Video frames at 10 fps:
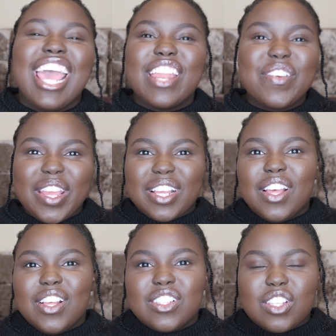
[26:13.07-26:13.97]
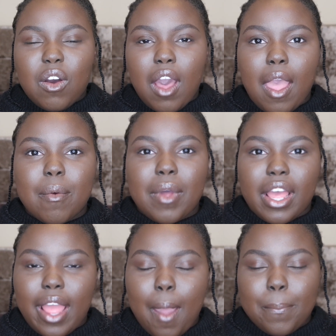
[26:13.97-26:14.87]
Anyway, so
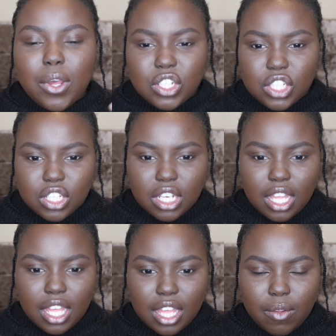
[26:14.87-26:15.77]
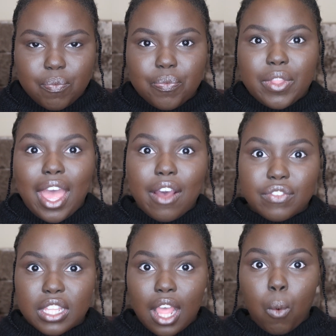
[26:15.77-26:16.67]
I pushed
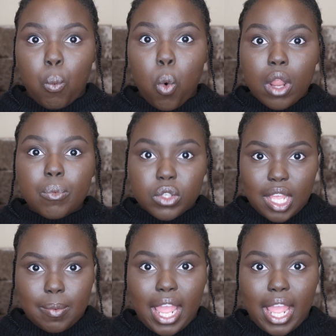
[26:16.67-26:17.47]
after that one more time.